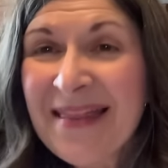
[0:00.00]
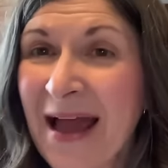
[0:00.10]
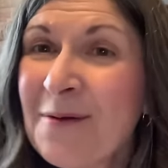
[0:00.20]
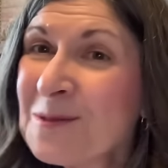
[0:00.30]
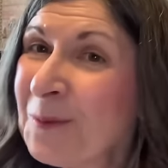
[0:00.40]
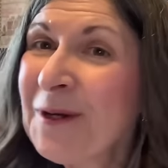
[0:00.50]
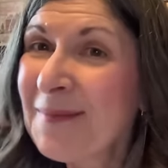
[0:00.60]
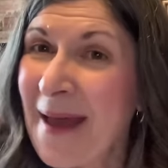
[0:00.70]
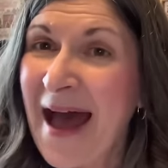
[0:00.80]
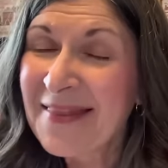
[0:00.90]
that was pretty
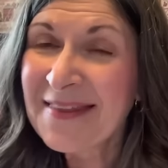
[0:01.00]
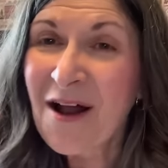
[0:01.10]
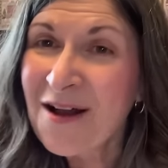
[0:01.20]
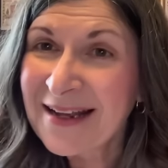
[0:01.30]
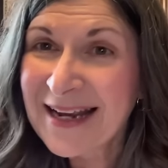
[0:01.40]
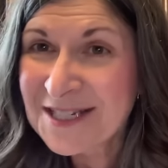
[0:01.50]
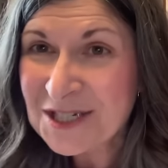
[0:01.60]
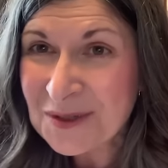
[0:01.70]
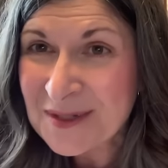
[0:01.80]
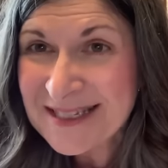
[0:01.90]
bad that all I had to
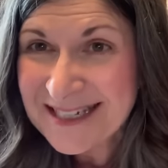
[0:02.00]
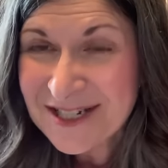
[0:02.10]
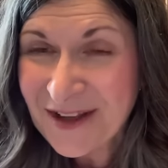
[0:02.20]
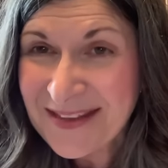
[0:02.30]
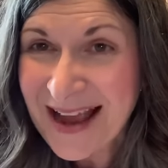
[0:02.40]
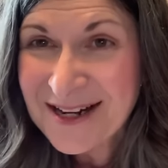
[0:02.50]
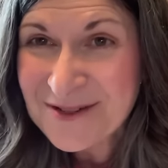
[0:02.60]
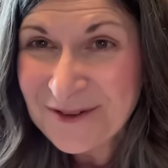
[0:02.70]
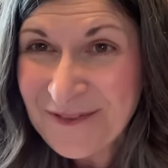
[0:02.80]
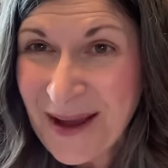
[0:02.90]
do was stitch on the
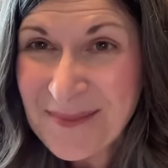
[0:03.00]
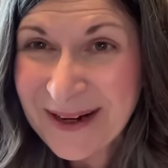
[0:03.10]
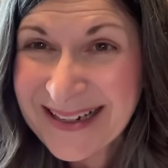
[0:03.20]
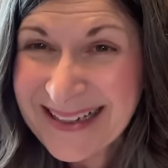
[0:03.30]
extra fabric.